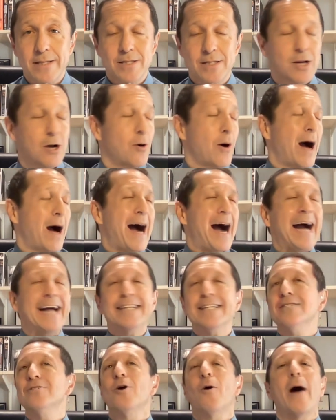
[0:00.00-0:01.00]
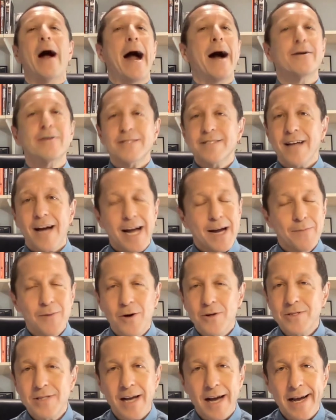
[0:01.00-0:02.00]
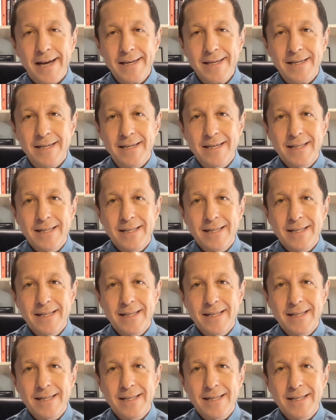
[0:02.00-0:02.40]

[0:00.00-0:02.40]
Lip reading: So I didn't know how to tie a bow tie.